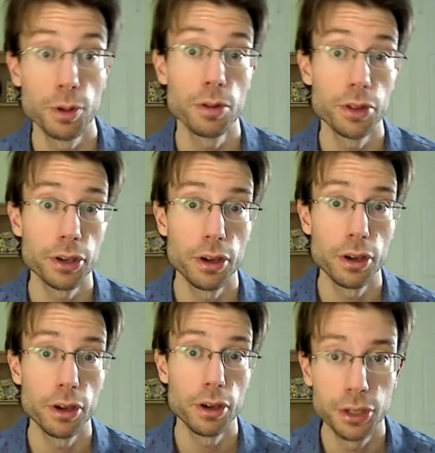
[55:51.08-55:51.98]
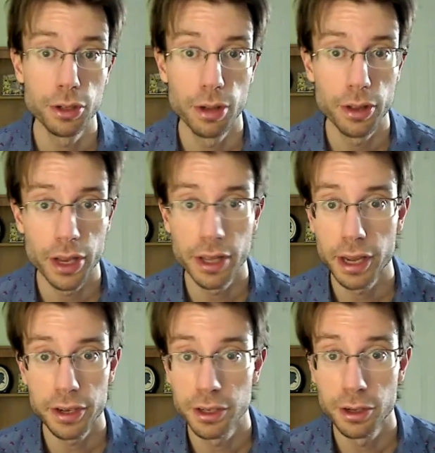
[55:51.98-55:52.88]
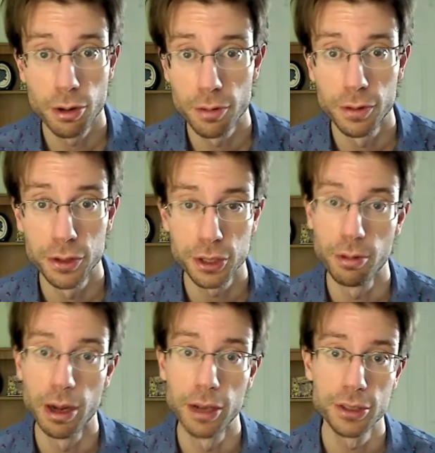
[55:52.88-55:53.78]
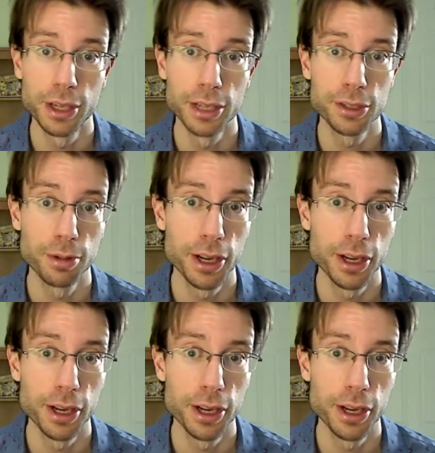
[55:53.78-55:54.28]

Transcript: with a colleague too, and that didn't go over so well. So that's when I